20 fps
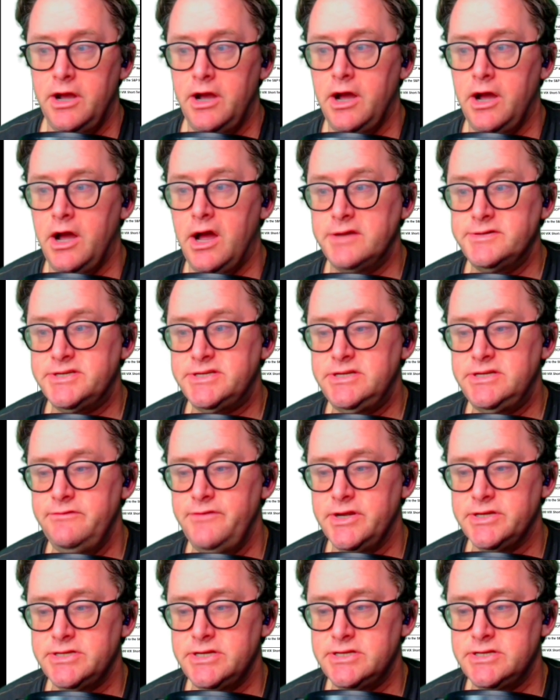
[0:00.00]

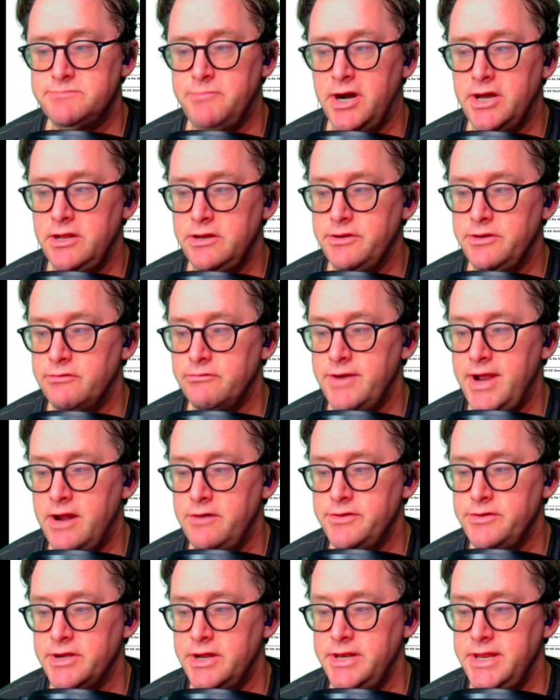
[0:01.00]
TVIX is modeled
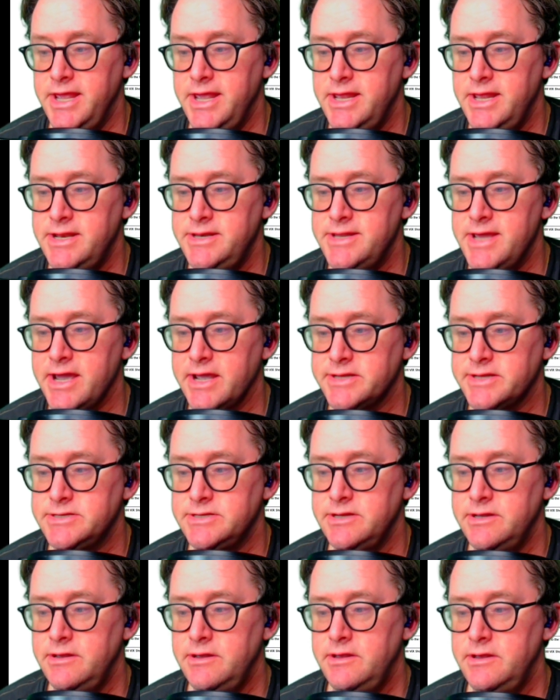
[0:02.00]
around an
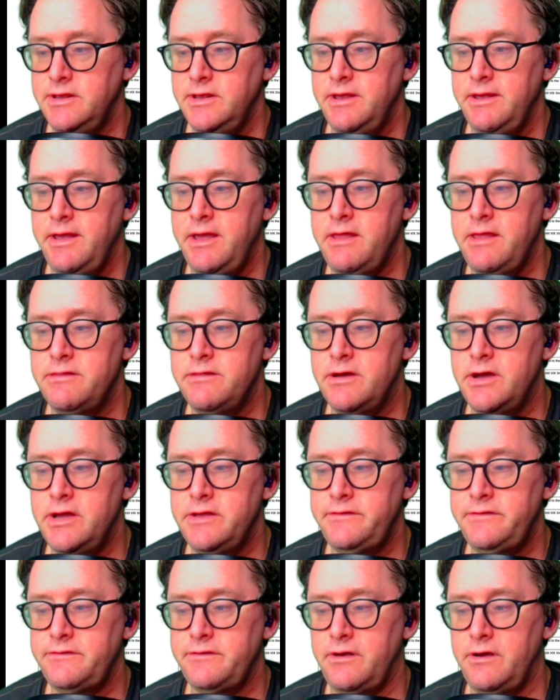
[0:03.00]
index. And
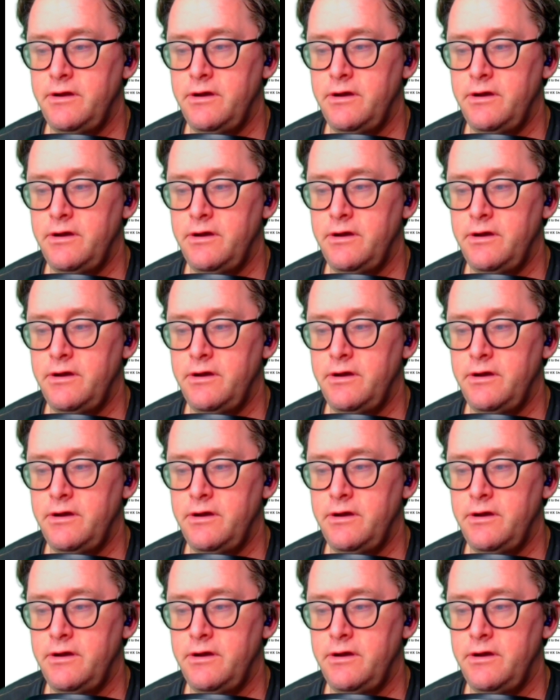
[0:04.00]
thus,